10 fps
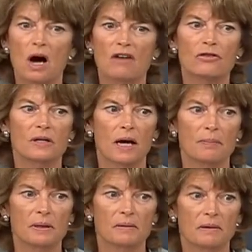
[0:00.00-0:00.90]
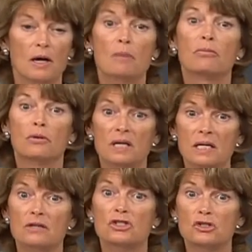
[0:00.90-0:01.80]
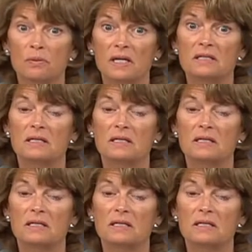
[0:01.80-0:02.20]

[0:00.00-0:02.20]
offered up. Pretty sweet